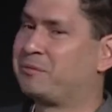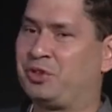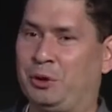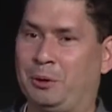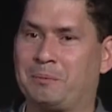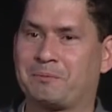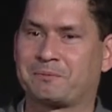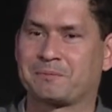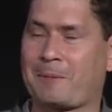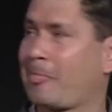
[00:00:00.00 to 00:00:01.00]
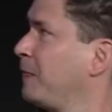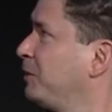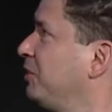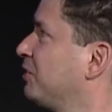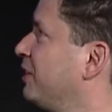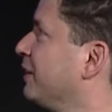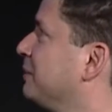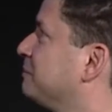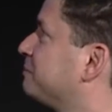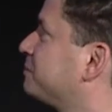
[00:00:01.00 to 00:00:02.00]
too. This is the
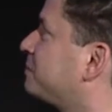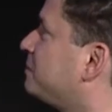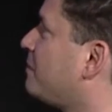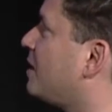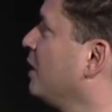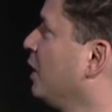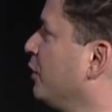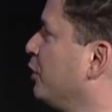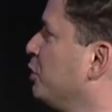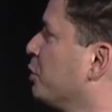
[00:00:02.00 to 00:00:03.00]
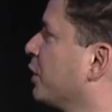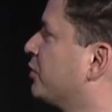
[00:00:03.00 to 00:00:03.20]
New York